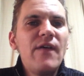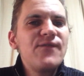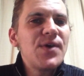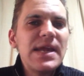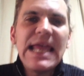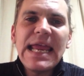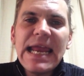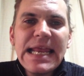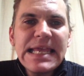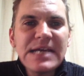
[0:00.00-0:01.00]
for
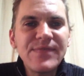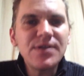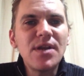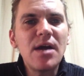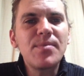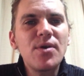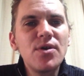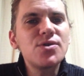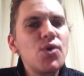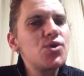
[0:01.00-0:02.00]
any of the
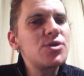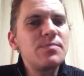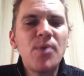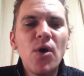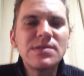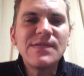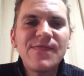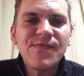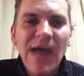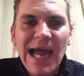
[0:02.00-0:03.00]
numbers or supposed
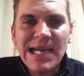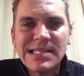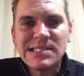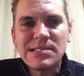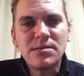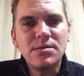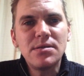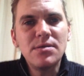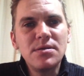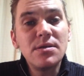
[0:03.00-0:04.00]
facts
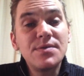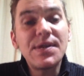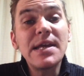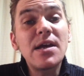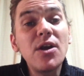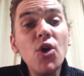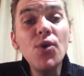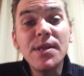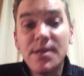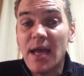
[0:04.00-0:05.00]
they
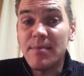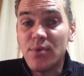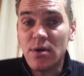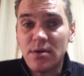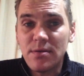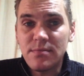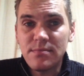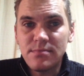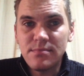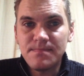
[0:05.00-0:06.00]
included in that book.
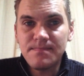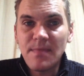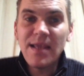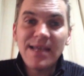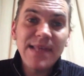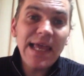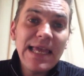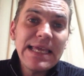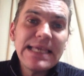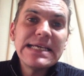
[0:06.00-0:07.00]

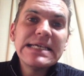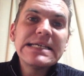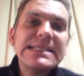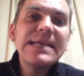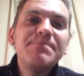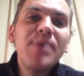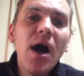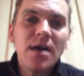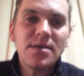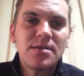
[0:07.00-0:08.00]
They
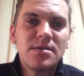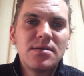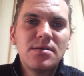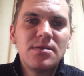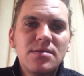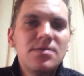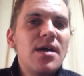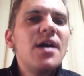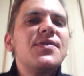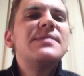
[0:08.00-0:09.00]
debunked
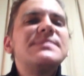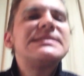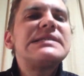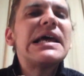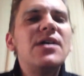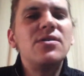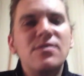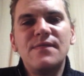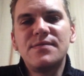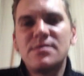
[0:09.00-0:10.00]

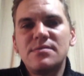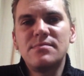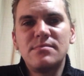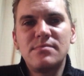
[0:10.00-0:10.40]
themselves.